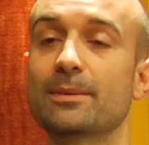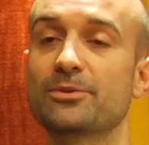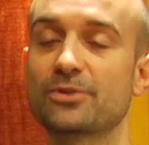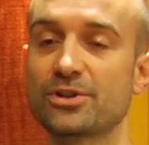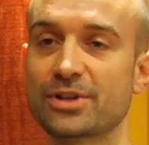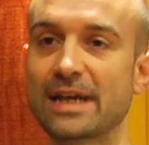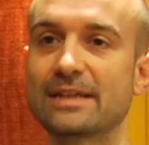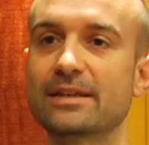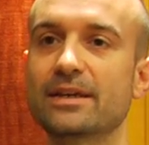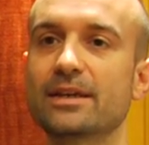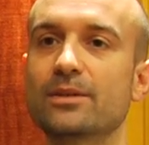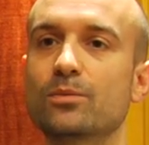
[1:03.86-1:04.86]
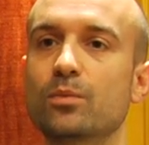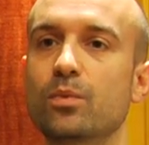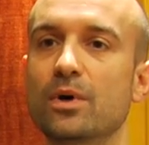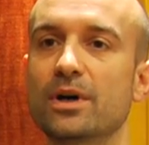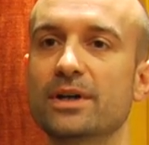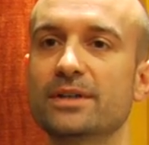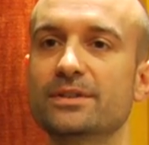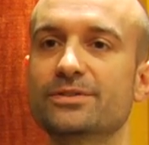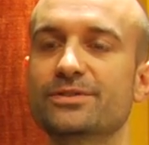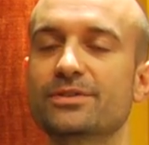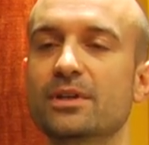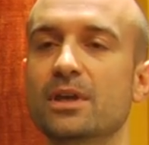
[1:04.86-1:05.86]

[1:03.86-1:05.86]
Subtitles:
demonstration I did was